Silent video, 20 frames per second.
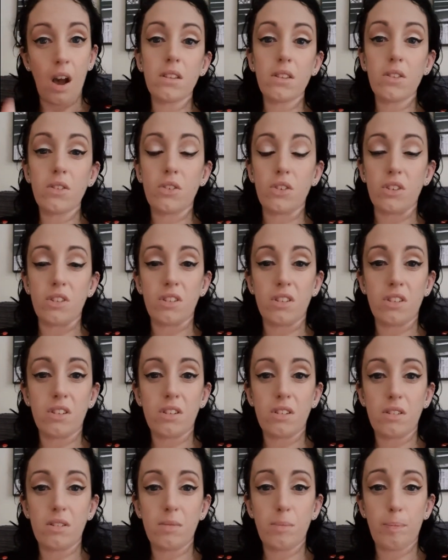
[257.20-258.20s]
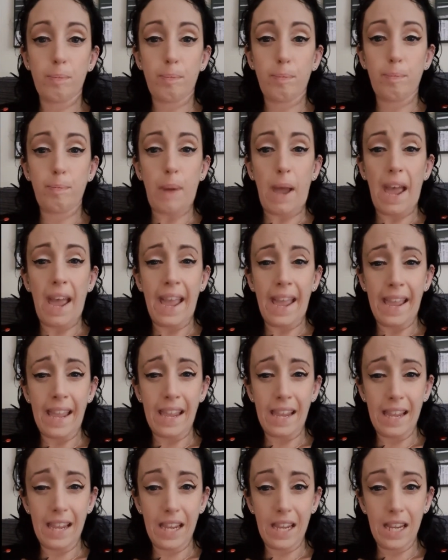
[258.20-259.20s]
just
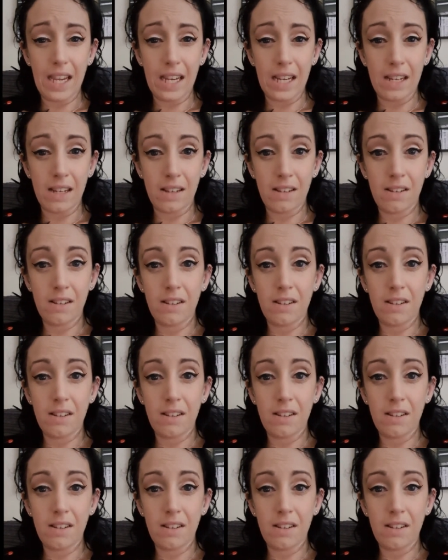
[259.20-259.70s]
pain.